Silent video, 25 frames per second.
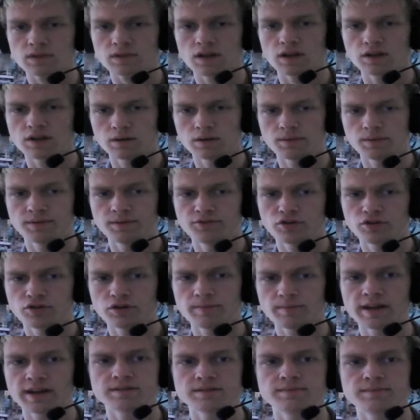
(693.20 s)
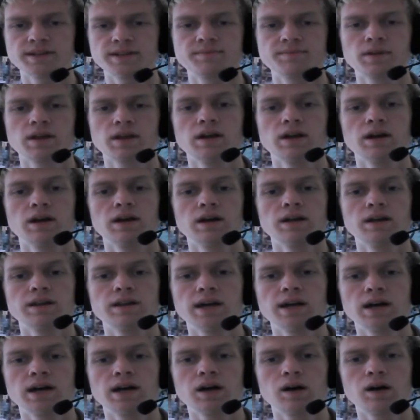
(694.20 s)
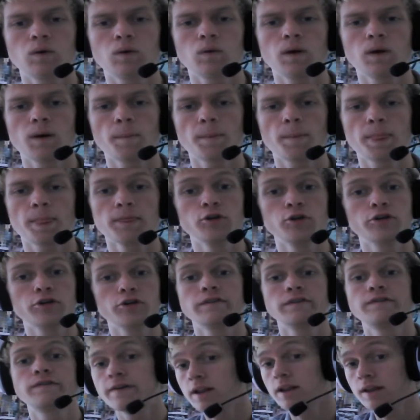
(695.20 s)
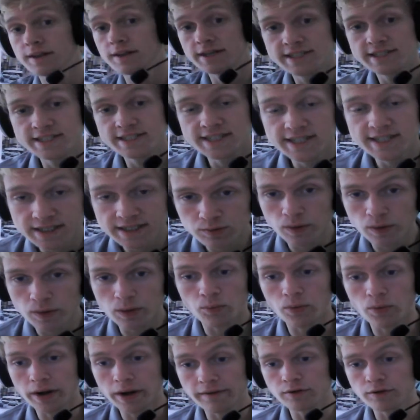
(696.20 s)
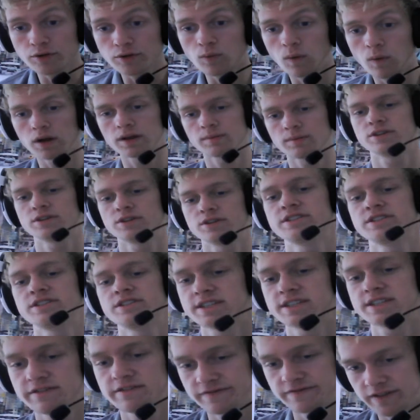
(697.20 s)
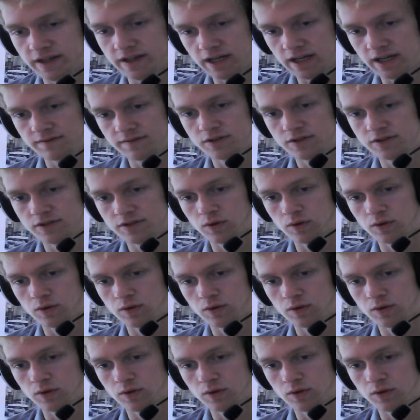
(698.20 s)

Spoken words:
I'm gonna be turning back to me now. You can fill these scenes with whatever you want. I'm gonna take scene 5 so I can